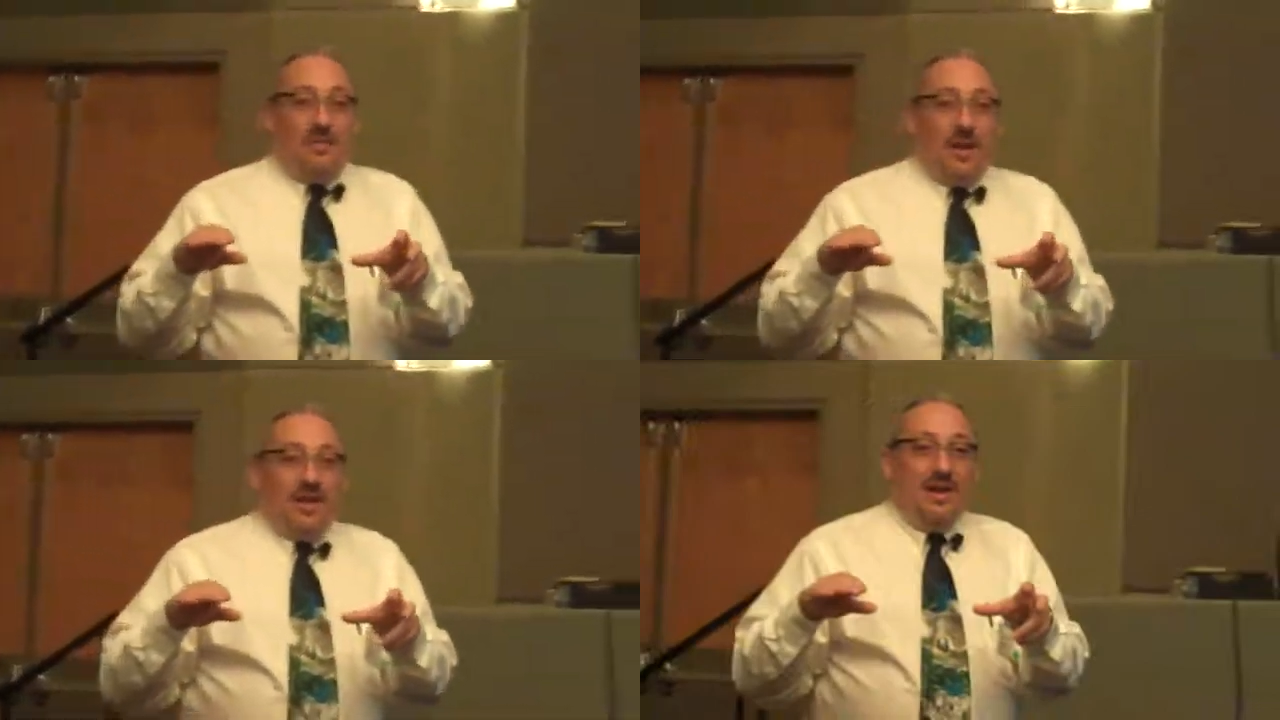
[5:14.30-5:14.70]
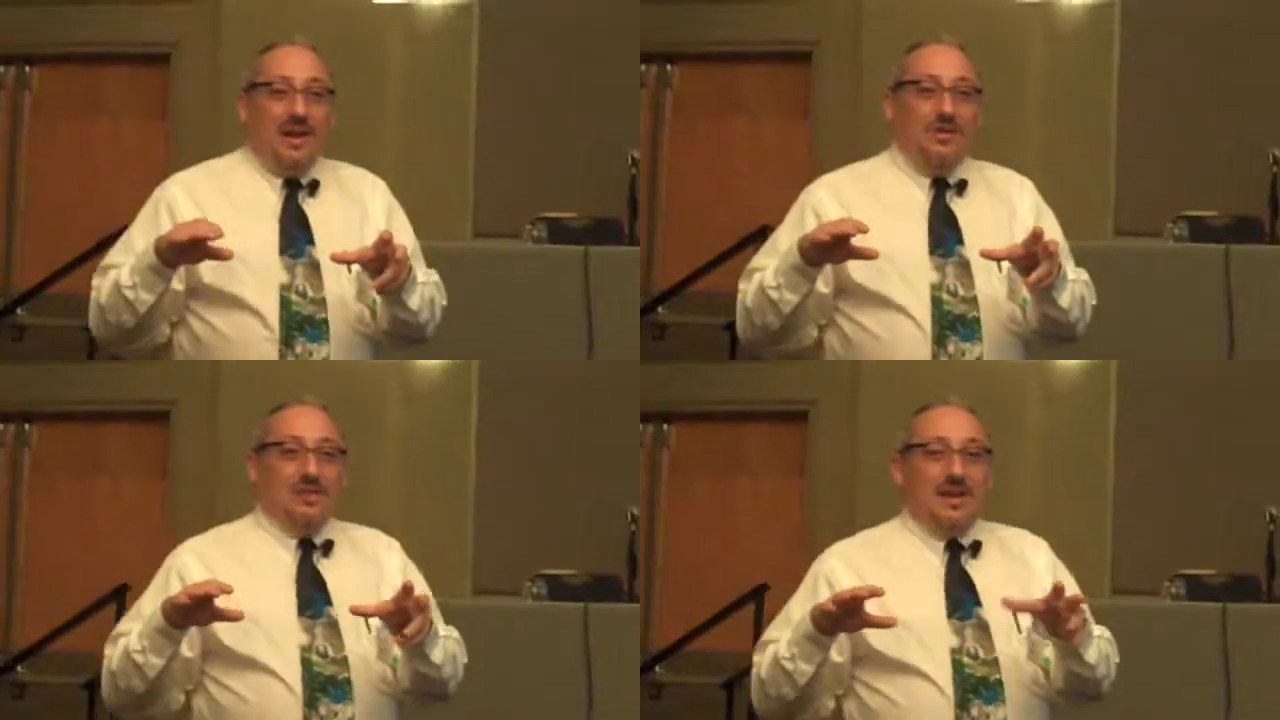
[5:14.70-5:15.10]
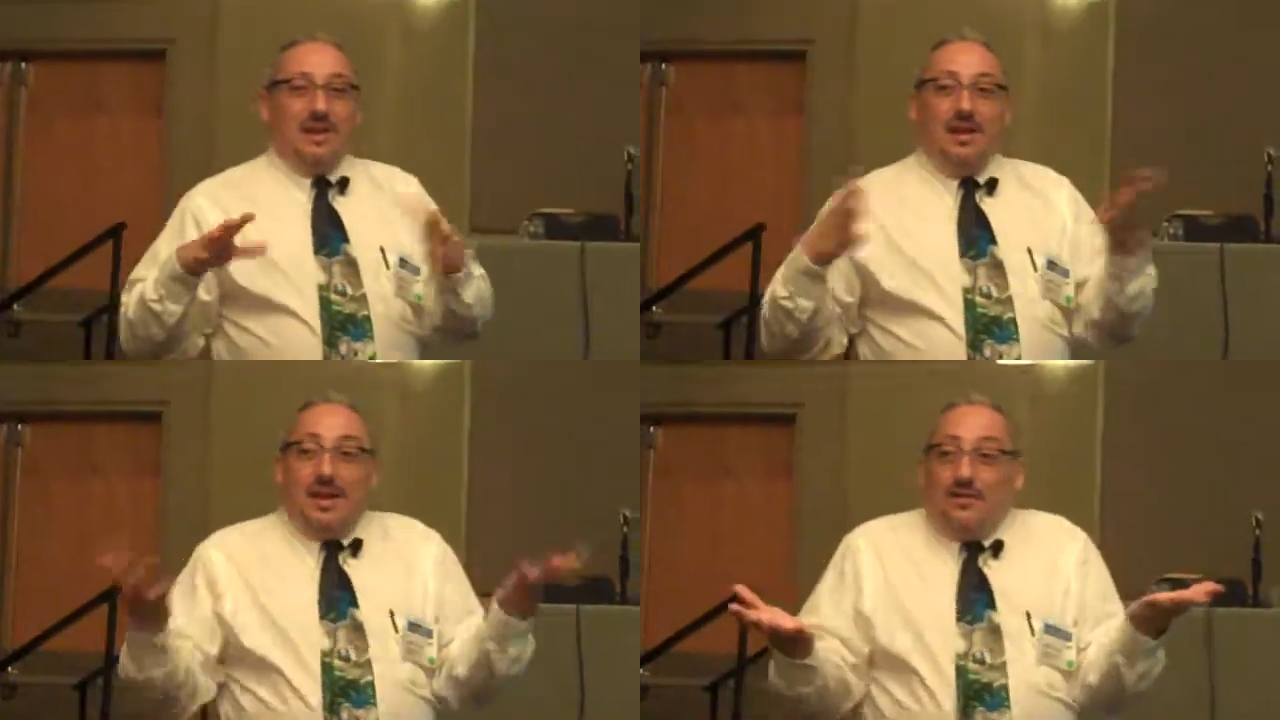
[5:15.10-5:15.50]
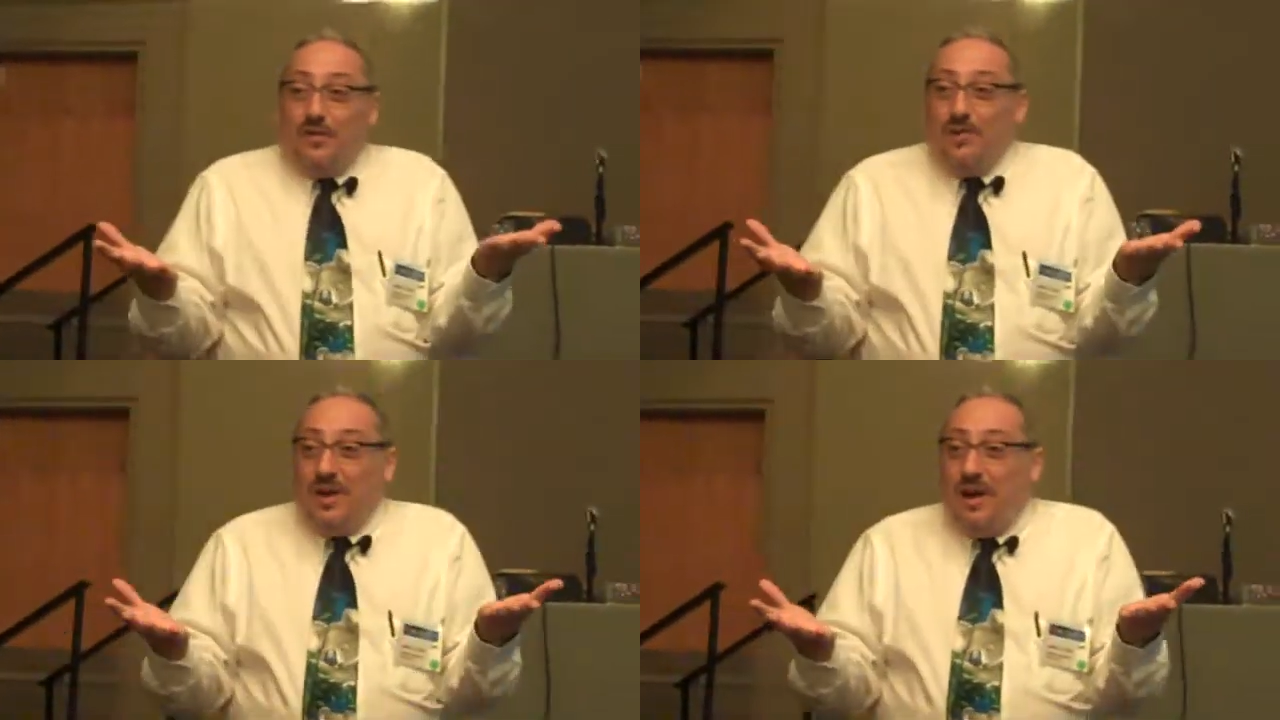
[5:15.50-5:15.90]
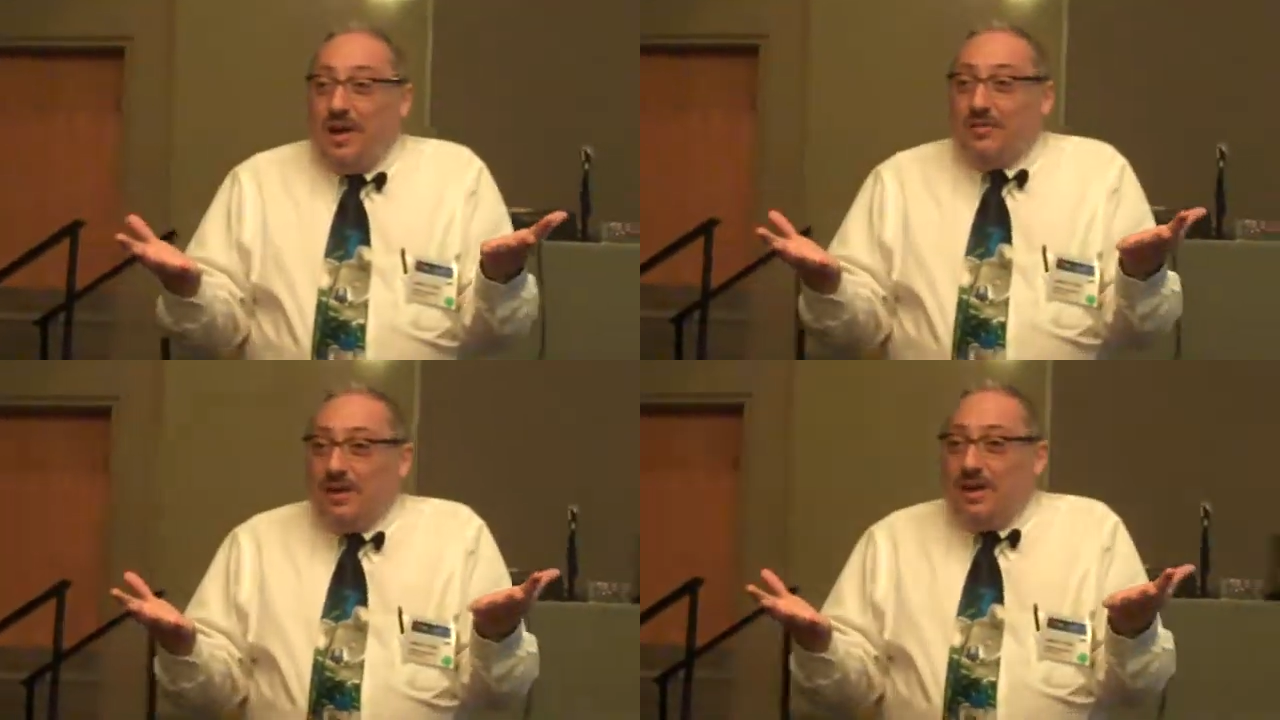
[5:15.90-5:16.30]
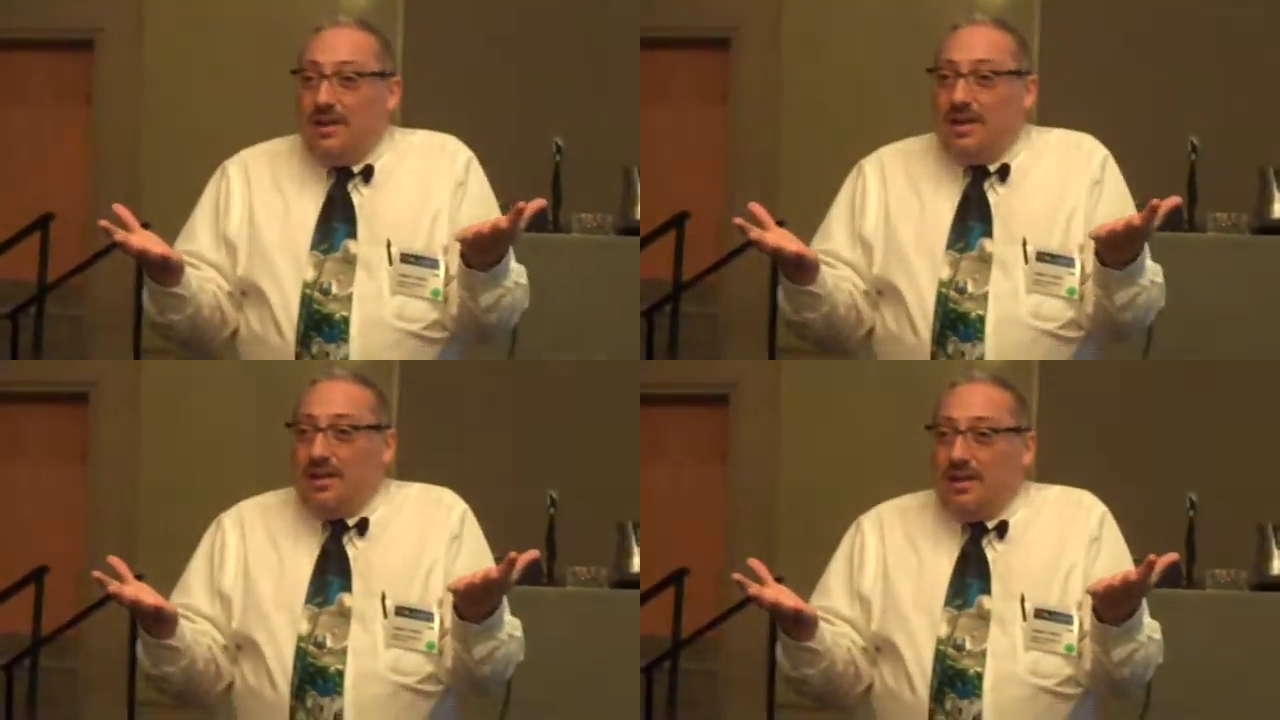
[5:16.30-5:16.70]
but it was like a gift from God, right?